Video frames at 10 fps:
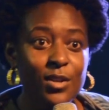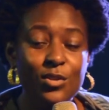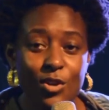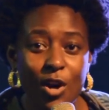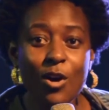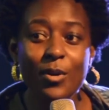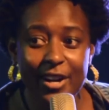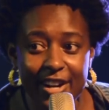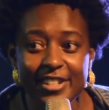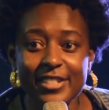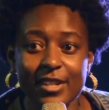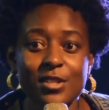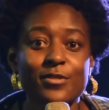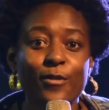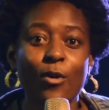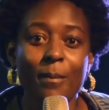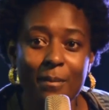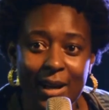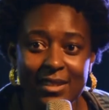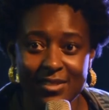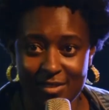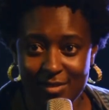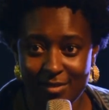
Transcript: No curtains for months,